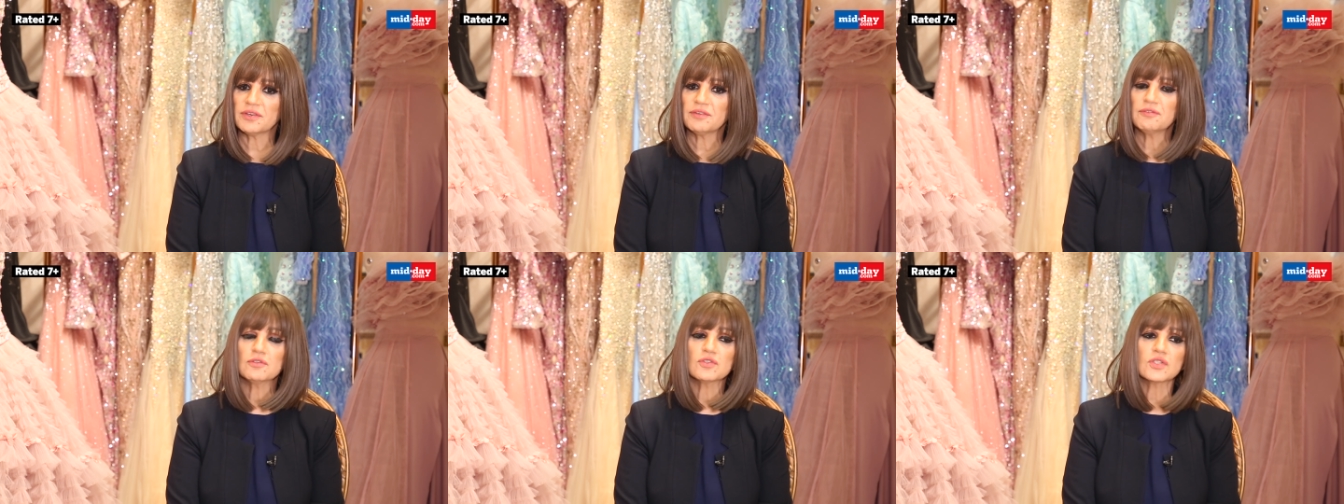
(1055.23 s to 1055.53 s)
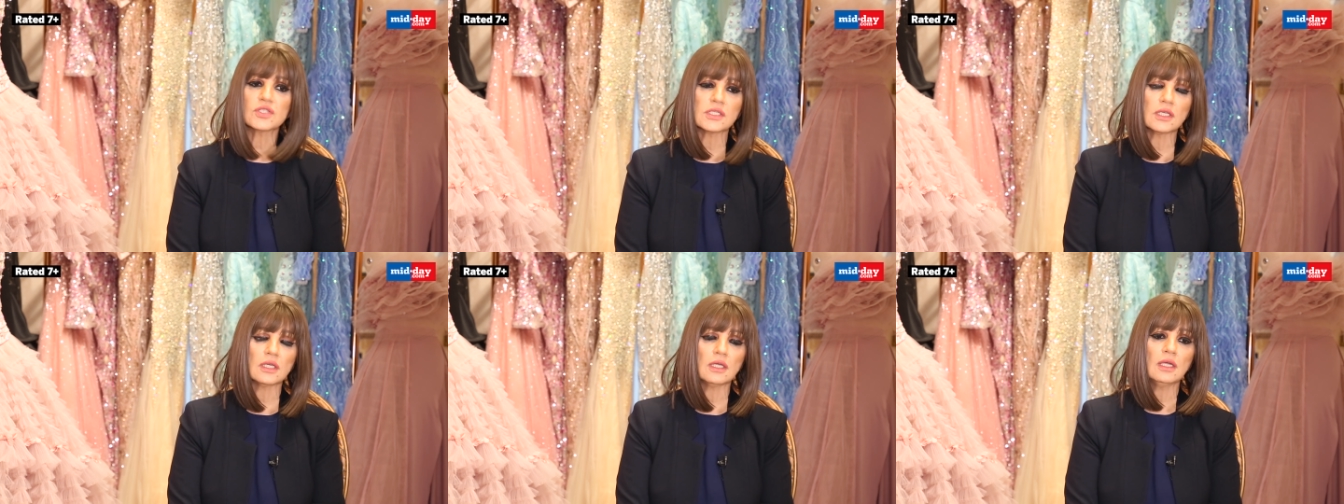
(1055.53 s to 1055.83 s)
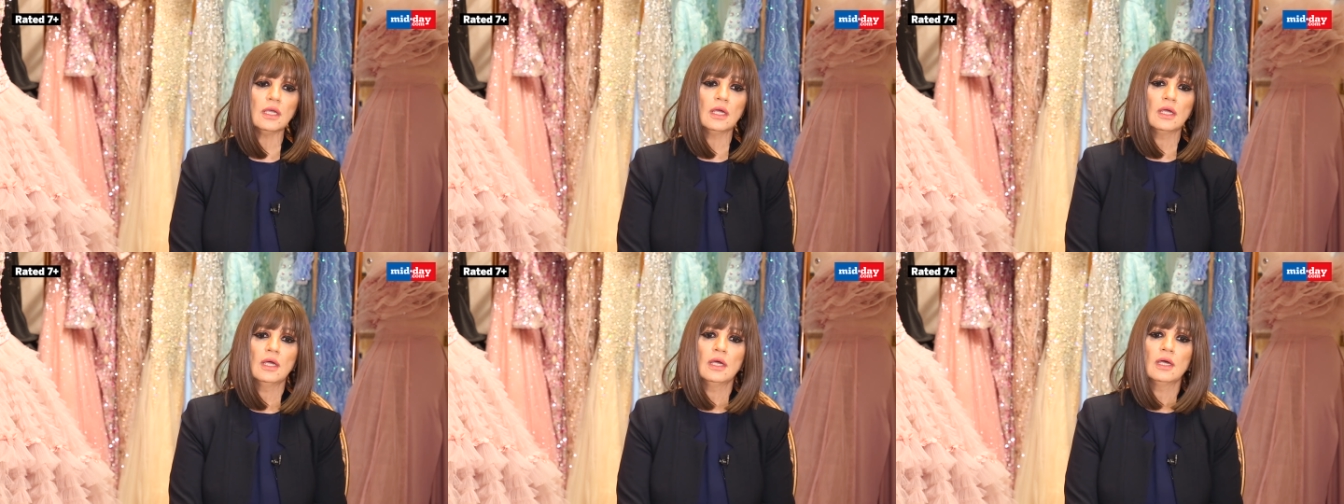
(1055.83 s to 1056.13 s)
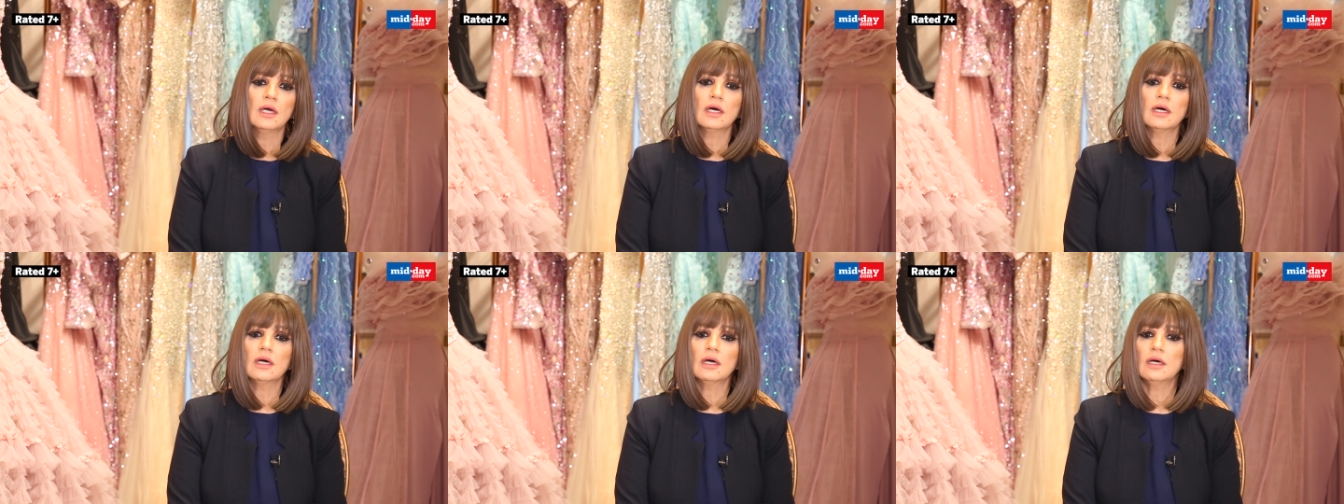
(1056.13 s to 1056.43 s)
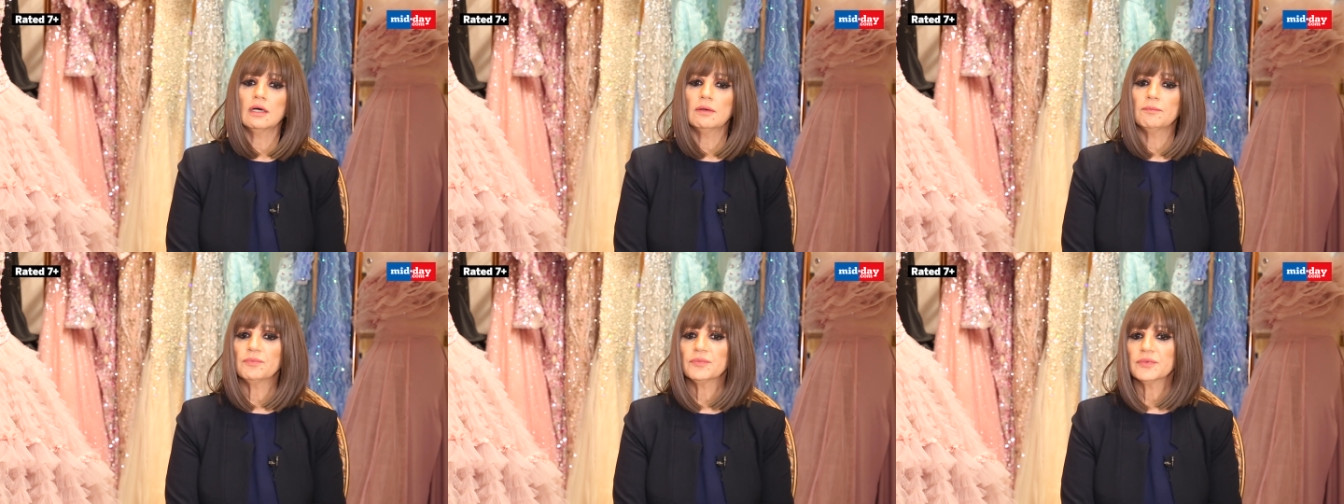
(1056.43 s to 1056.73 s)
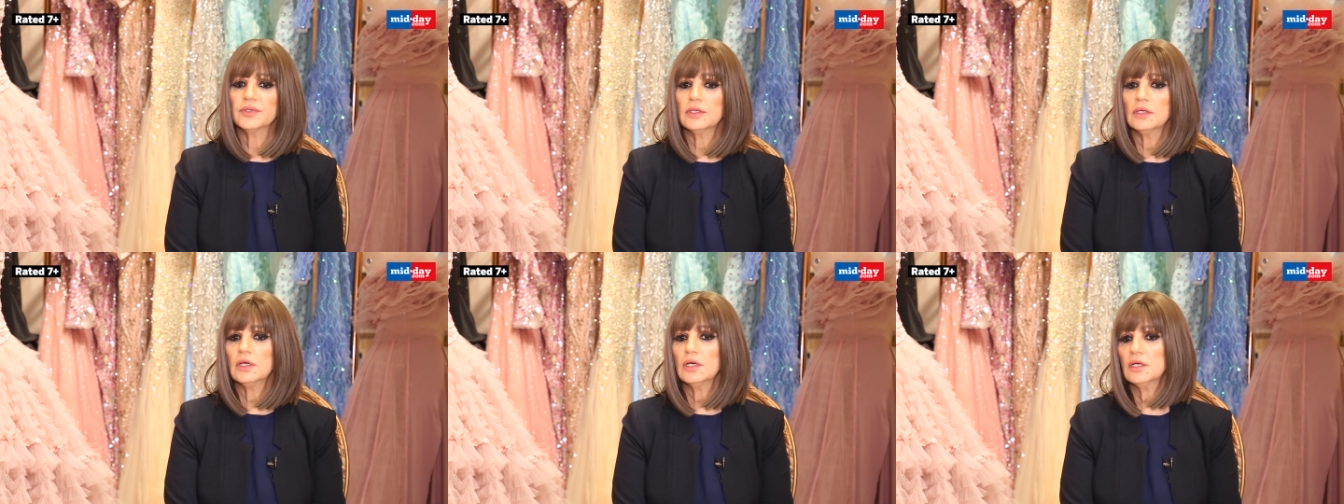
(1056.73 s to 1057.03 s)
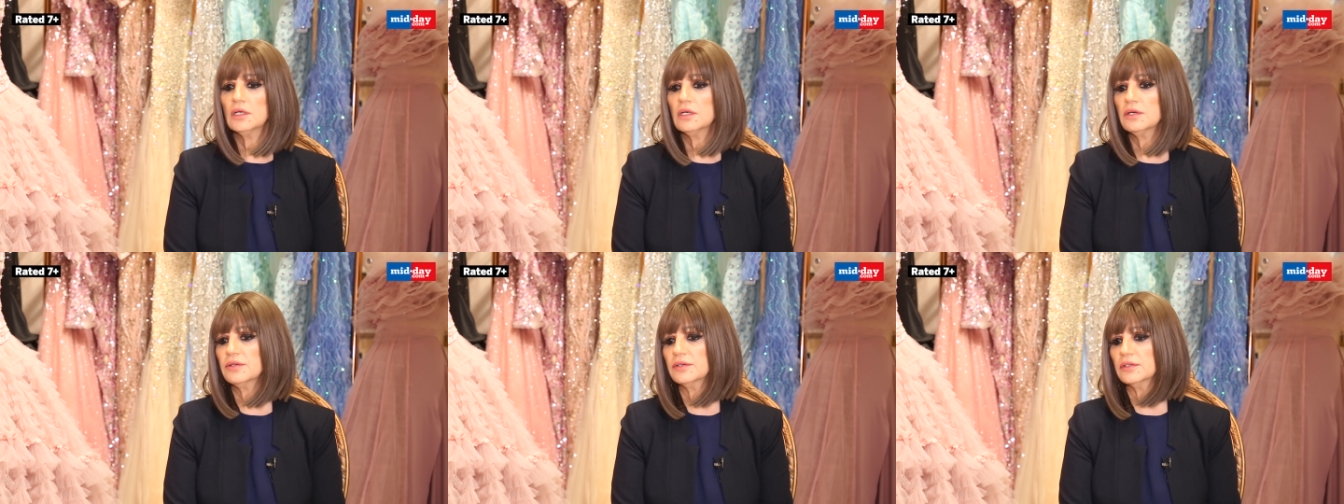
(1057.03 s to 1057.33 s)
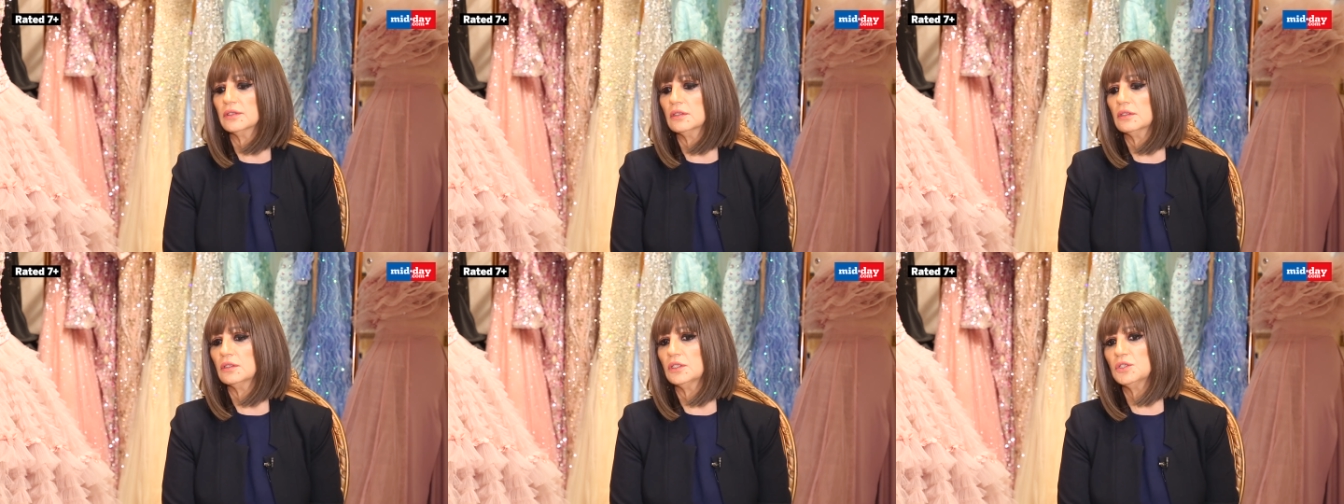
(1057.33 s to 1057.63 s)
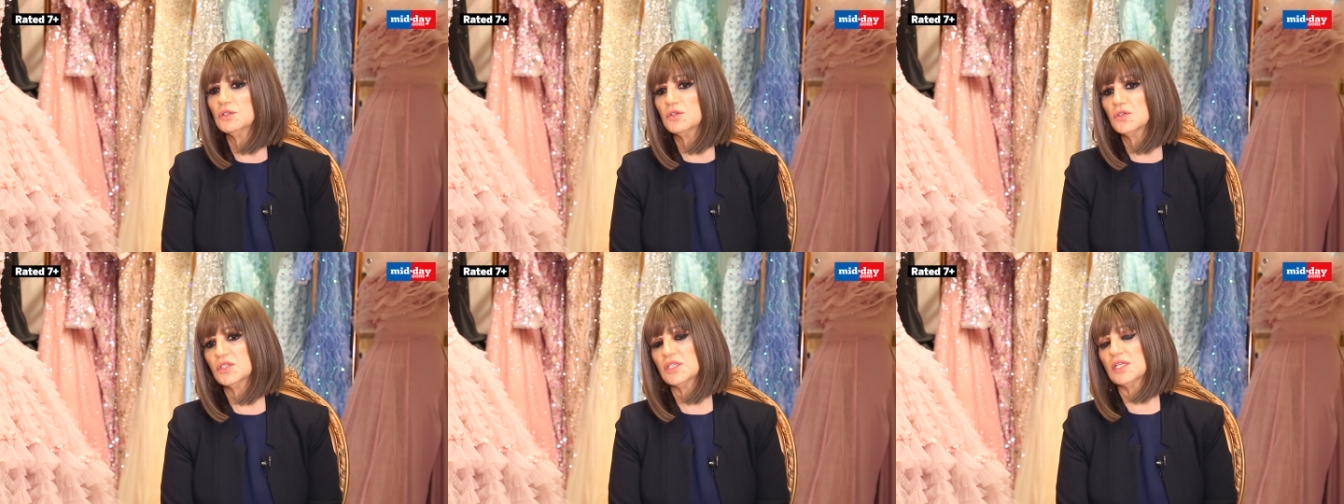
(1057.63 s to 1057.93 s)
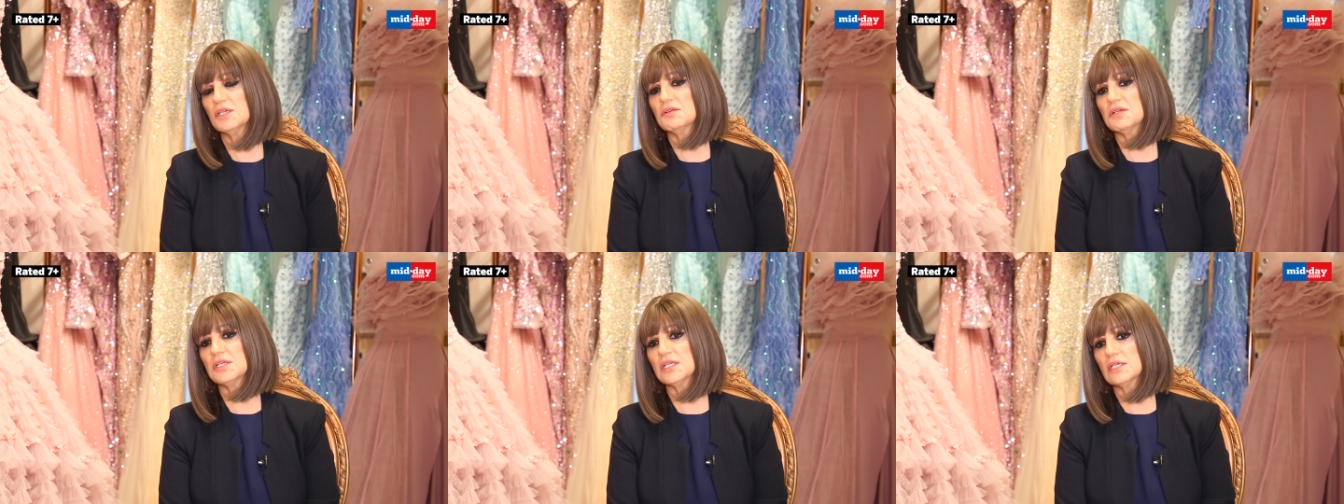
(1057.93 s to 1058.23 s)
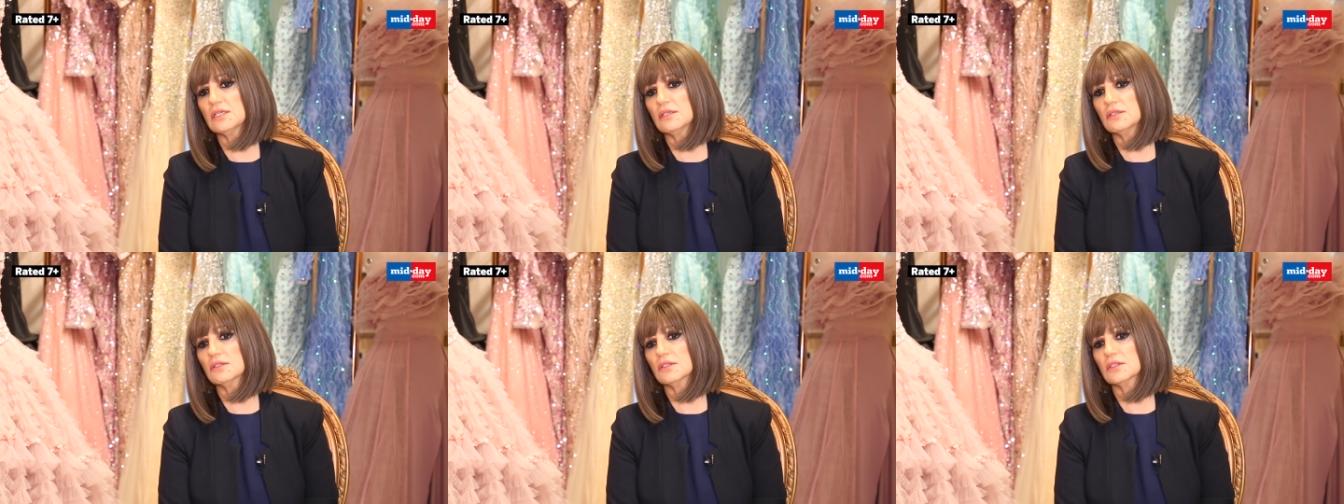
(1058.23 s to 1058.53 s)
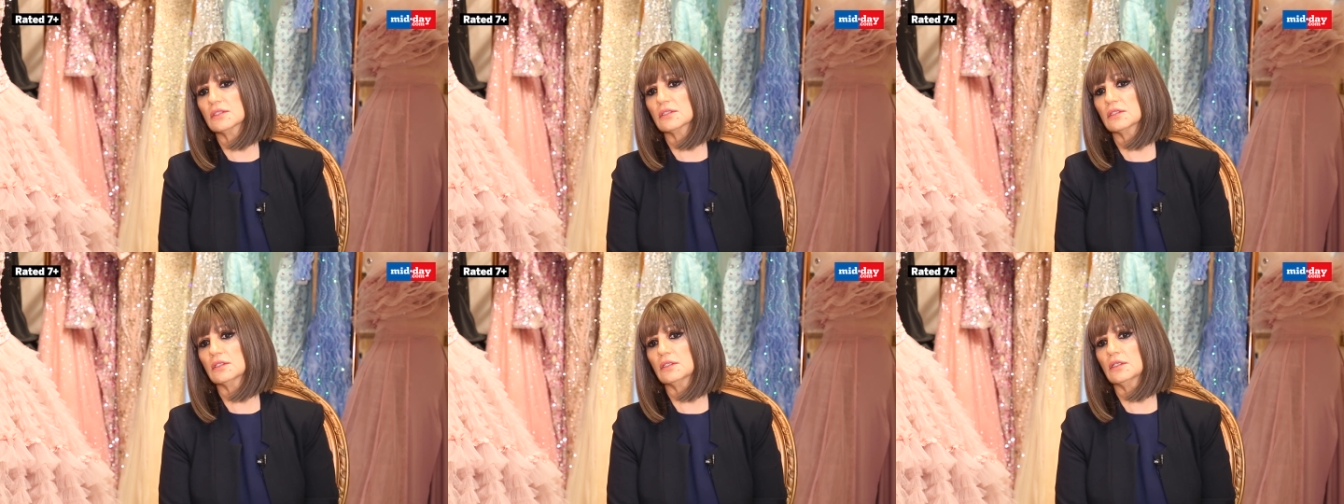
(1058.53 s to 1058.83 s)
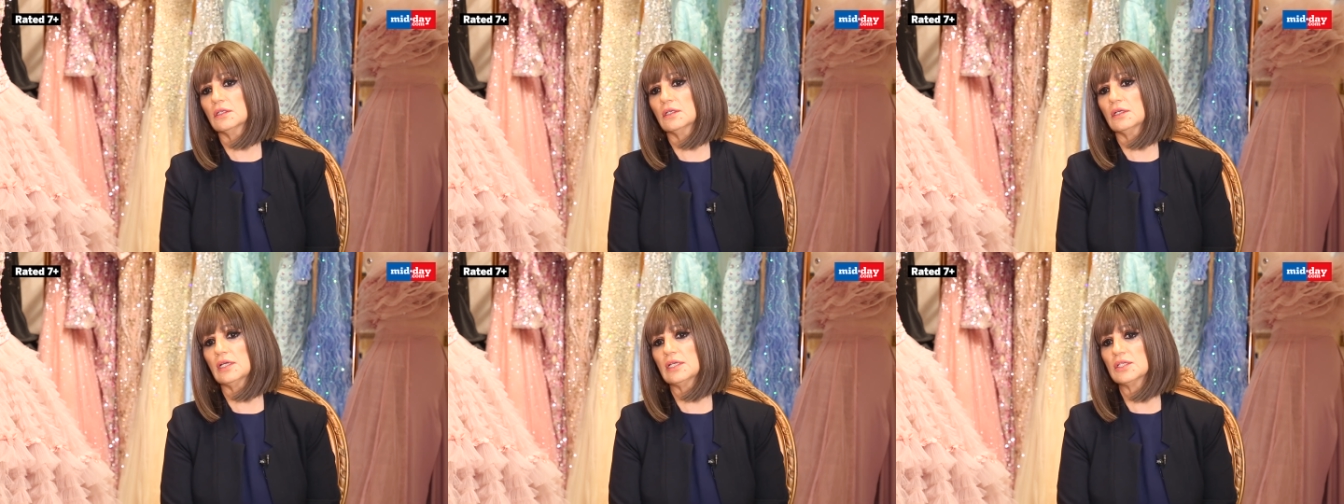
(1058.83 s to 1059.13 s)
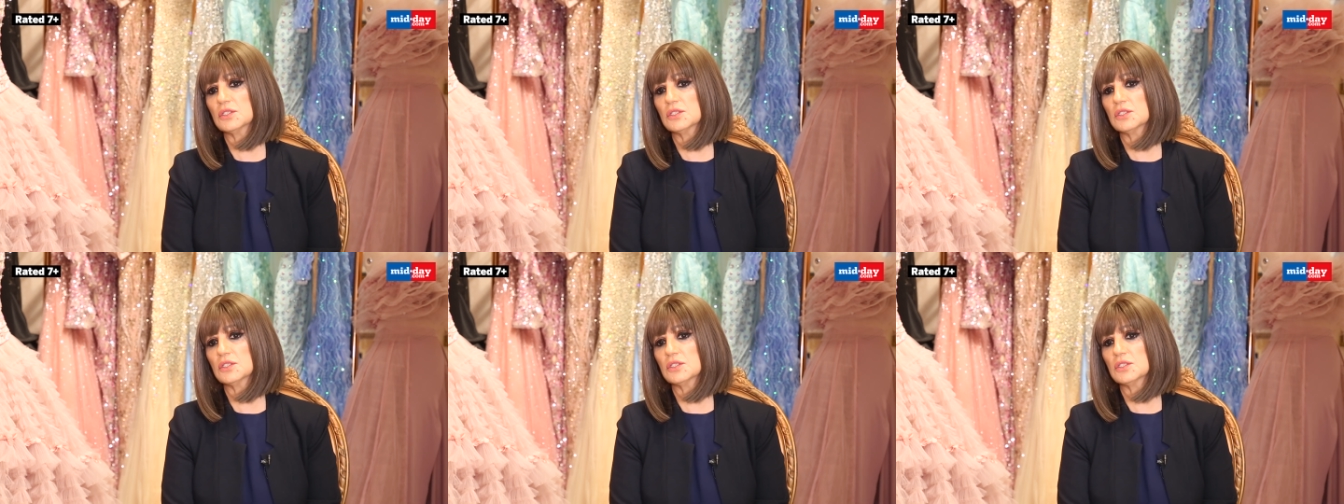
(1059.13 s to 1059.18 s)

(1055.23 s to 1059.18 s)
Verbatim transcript: If you see uh, her uh, new series uh,